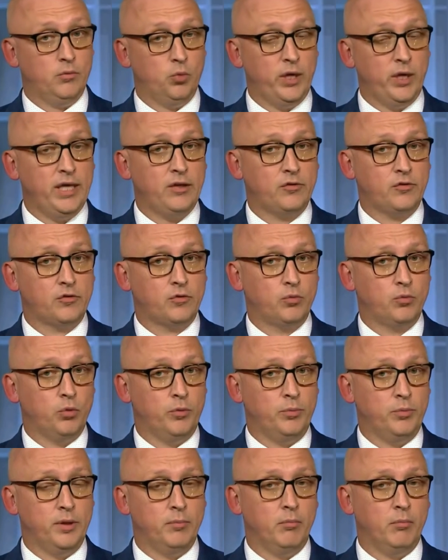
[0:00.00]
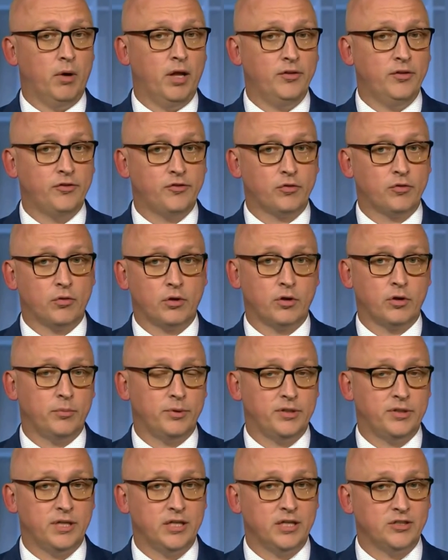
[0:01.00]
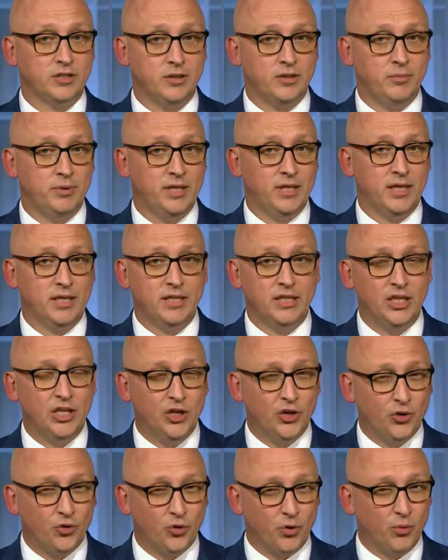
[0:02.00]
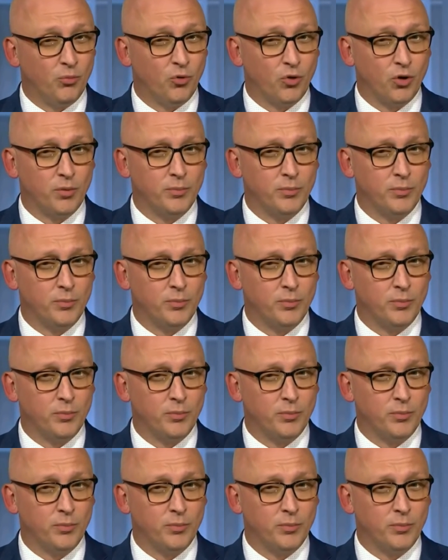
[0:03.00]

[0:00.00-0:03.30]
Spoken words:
weeks, would be months, or could potentially be a year or more?